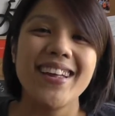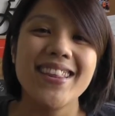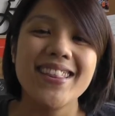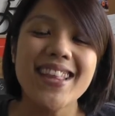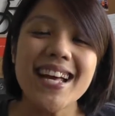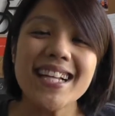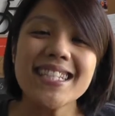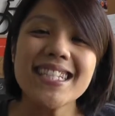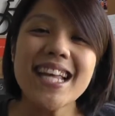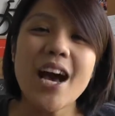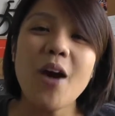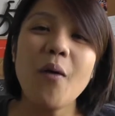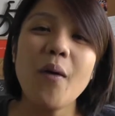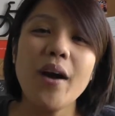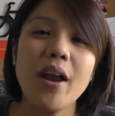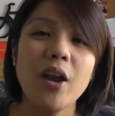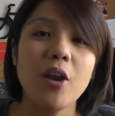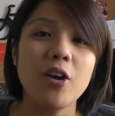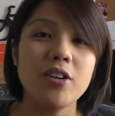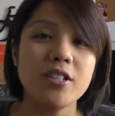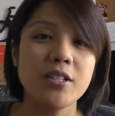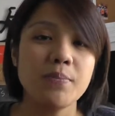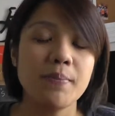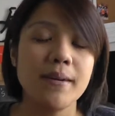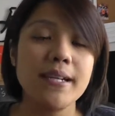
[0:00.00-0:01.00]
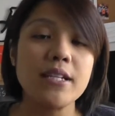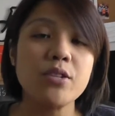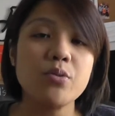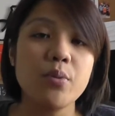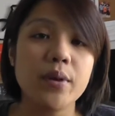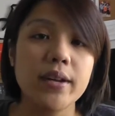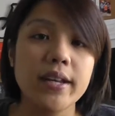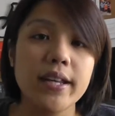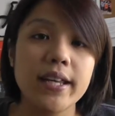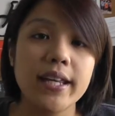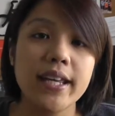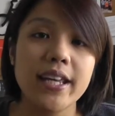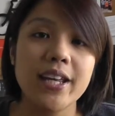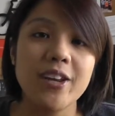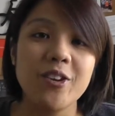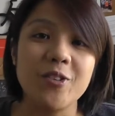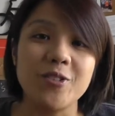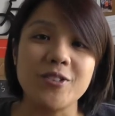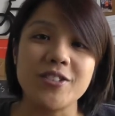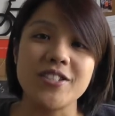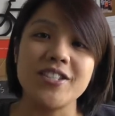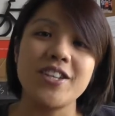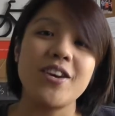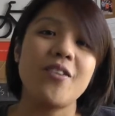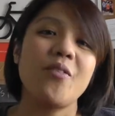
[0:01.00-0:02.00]
That's how I lost my 20
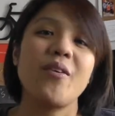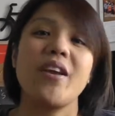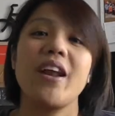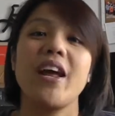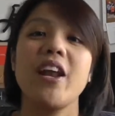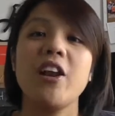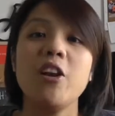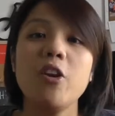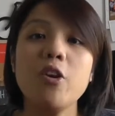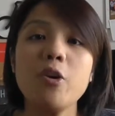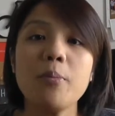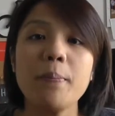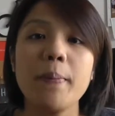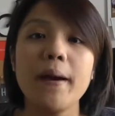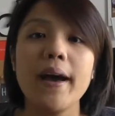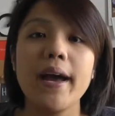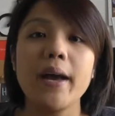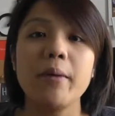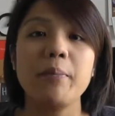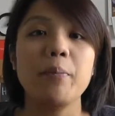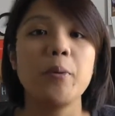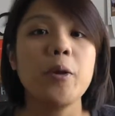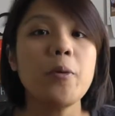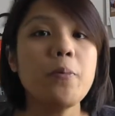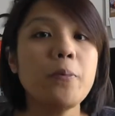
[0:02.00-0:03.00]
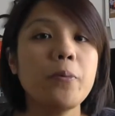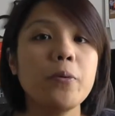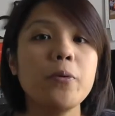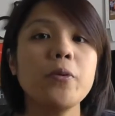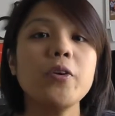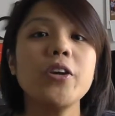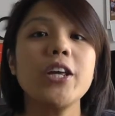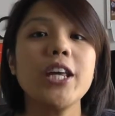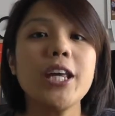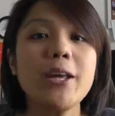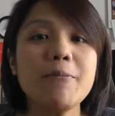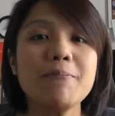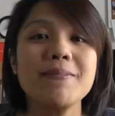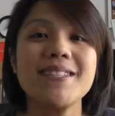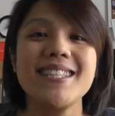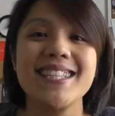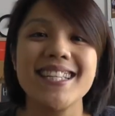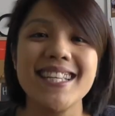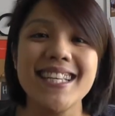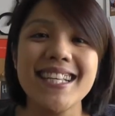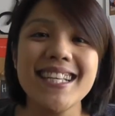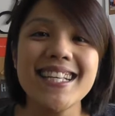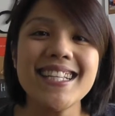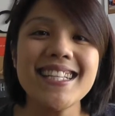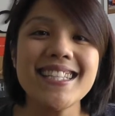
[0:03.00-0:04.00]
kilos. When I look back, people keep
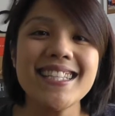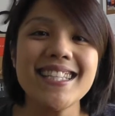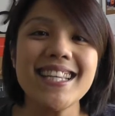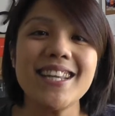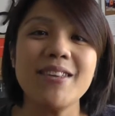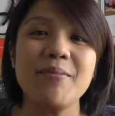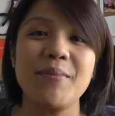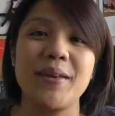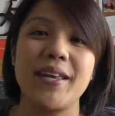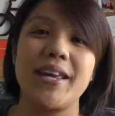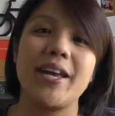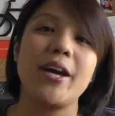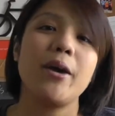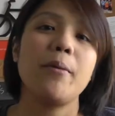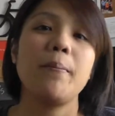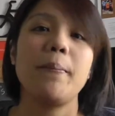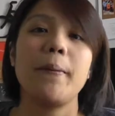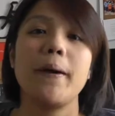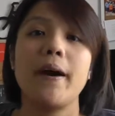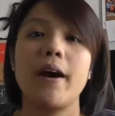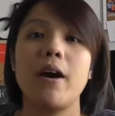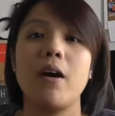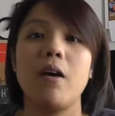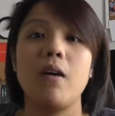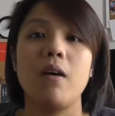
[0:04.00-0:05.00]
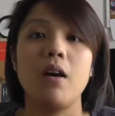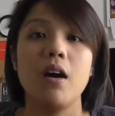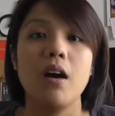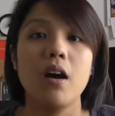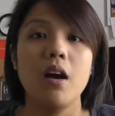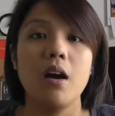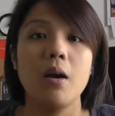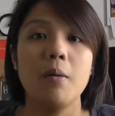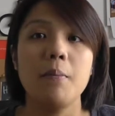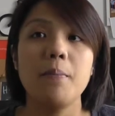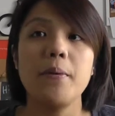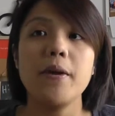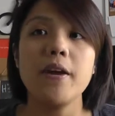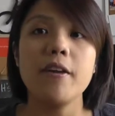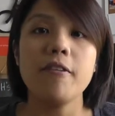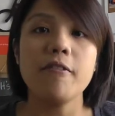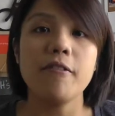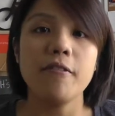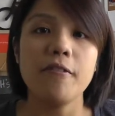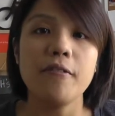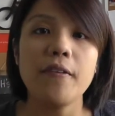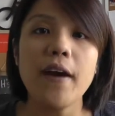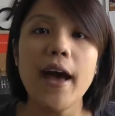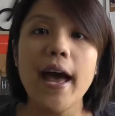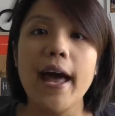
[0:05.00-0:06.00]
teasing me about being
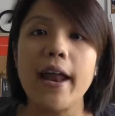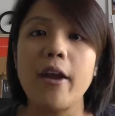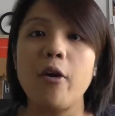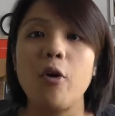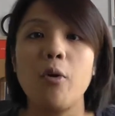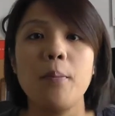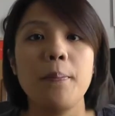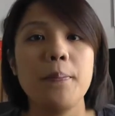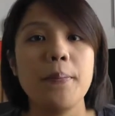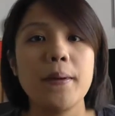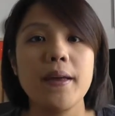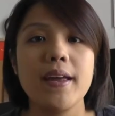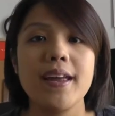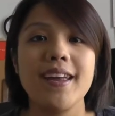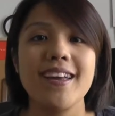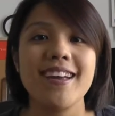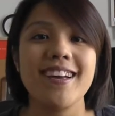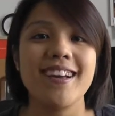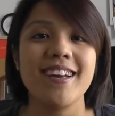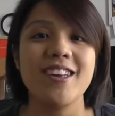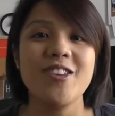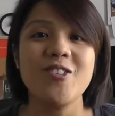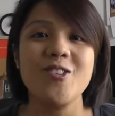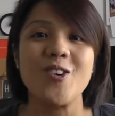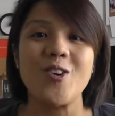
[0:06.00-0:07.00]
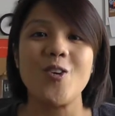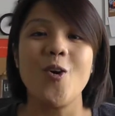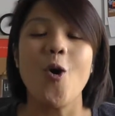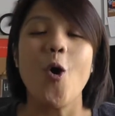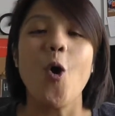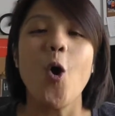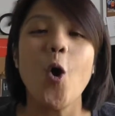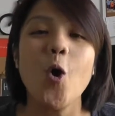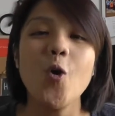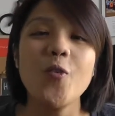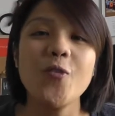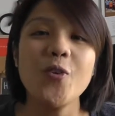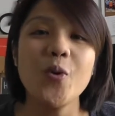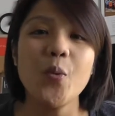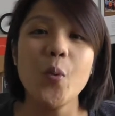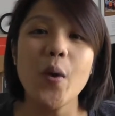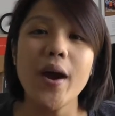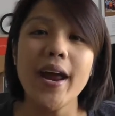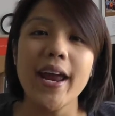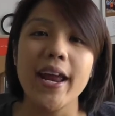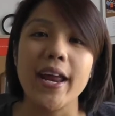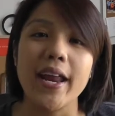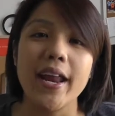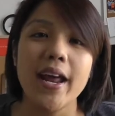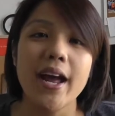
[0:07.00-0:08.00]
fat or being,
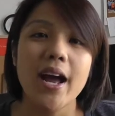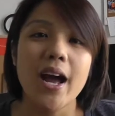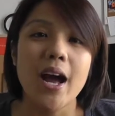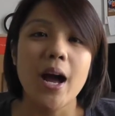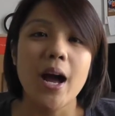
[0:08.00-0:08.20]
overweight.